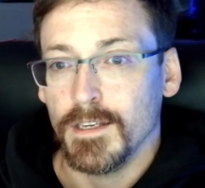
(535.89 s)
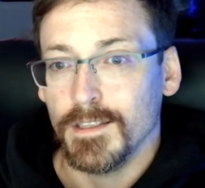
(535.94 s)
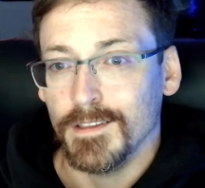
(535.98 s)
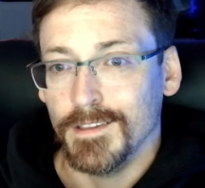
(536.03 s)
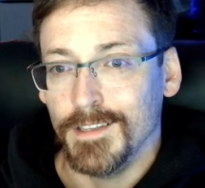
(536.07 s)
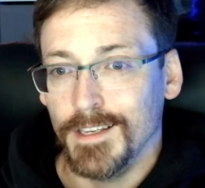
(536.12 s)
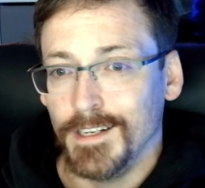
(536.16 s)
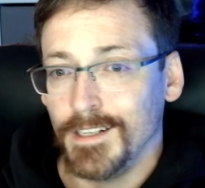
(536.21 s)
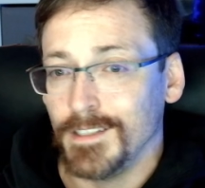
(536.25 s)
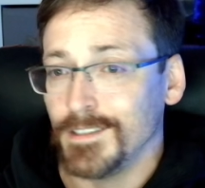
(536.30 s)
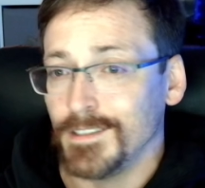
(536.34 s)

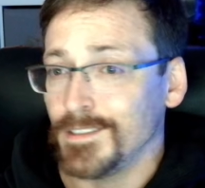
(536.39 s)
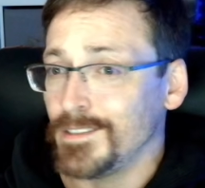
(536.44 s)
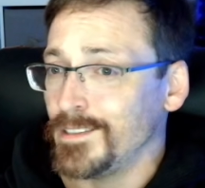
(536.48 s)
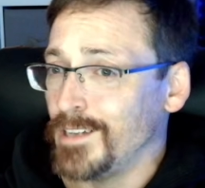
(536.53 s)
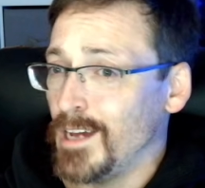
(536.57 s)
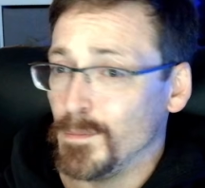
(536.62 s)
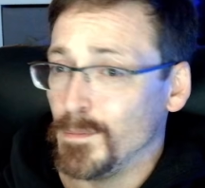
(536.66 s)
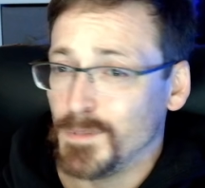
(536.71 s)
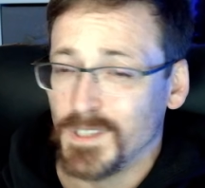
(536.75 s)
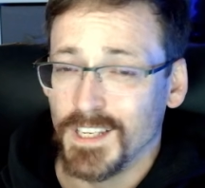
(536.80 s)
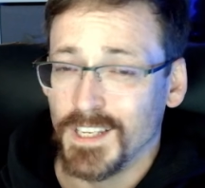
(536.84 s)
then it
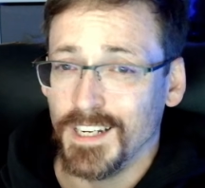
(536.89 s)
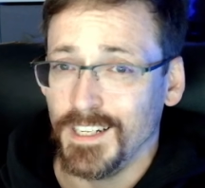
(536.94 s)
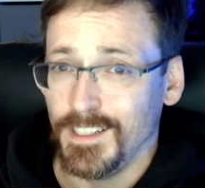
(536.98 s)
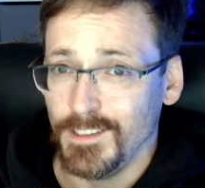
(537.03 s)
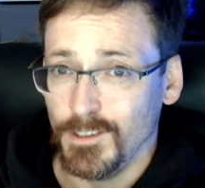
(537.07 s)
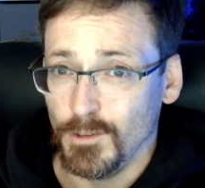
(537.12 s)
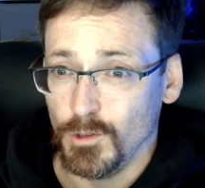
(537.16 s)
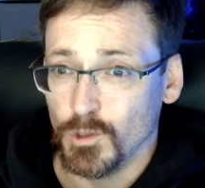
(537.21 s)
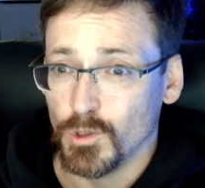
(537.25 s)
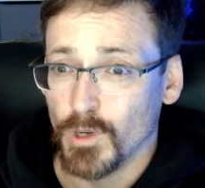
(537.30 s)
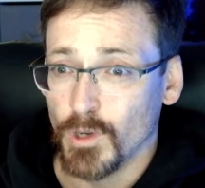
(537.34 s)
stops getting
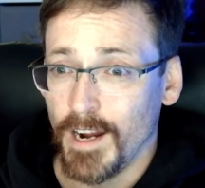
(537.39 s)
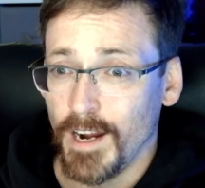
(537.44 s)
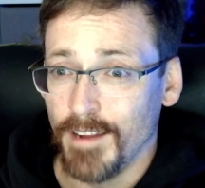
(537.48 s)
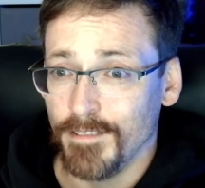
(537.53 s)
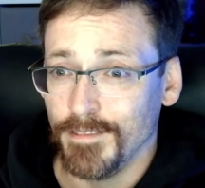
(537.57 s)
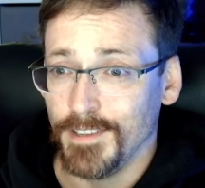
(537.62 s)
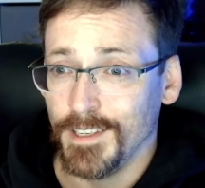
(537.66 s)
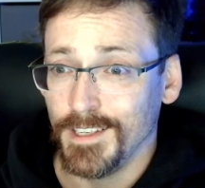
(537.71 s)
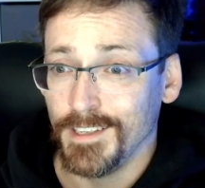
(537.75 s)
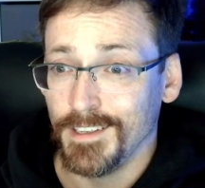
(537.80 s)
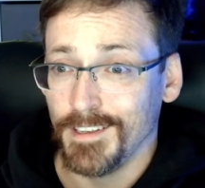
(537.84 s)
new
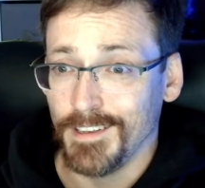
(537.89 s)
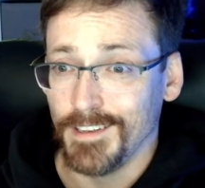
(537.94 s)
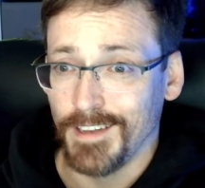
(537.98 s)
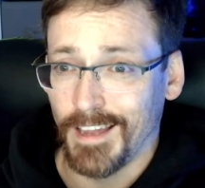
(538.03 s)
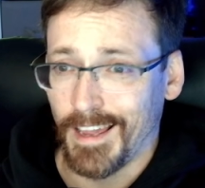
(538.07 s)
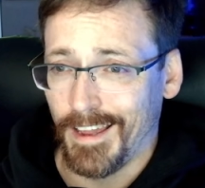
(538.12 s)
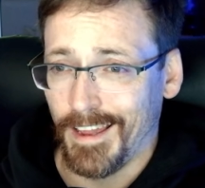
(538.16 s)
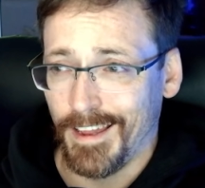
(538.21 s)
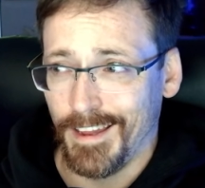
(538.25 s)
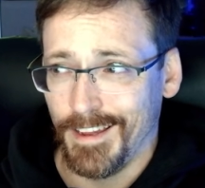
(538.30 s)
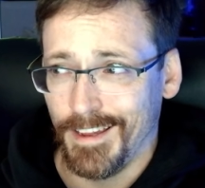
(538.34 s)
traffic
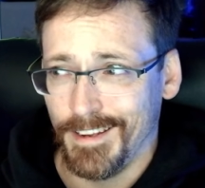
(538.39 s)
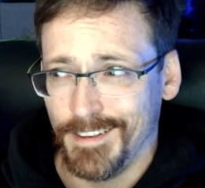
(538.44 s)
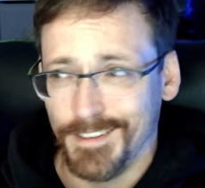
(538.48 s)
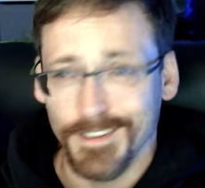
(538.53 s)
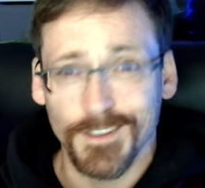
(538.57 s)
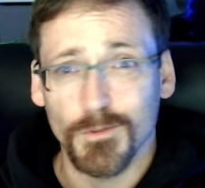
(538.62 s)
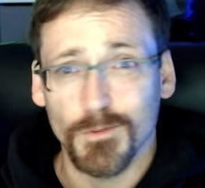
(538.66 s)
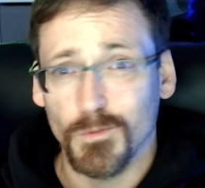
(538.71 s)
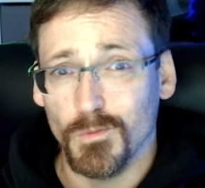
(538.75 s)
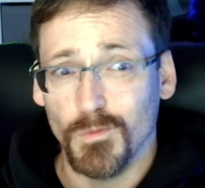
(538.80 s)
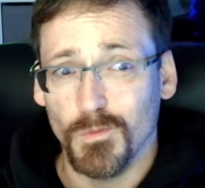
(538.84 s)
and
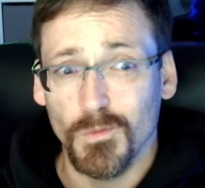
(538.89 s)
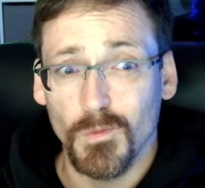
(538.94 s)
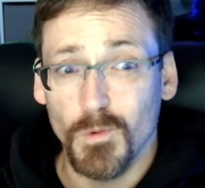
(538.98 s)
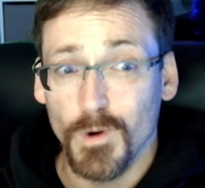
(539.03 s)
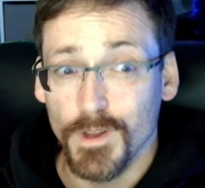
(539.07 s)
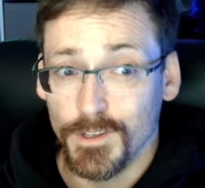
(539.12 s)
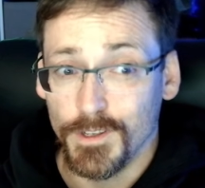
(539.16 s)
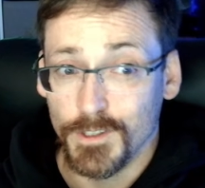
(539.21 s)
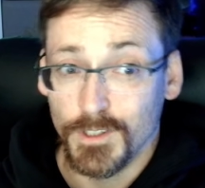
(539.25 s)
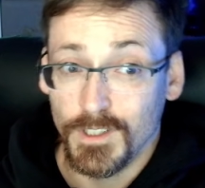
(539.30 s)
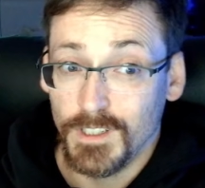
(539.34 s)
it
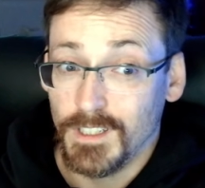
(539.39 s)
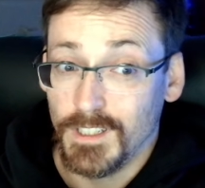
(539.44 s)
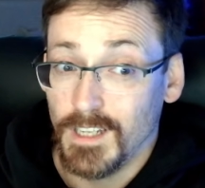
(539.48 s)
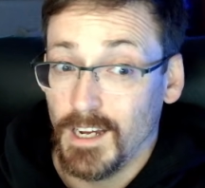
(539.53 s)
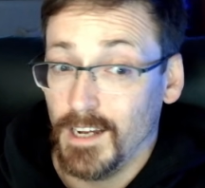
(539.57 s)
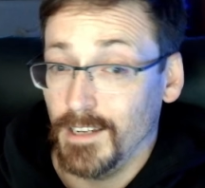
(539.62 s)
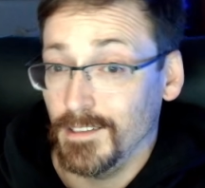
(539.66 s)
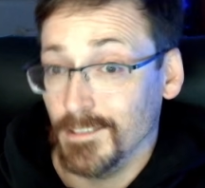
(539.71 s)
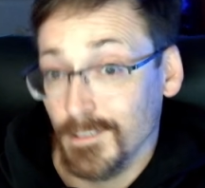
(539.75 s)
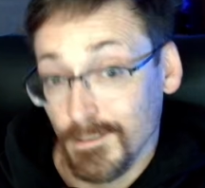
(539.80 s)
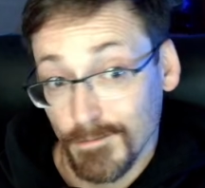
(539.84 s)
withers and
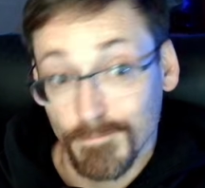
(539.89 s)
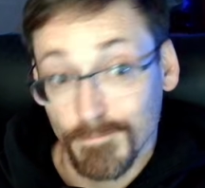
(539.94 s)
dies.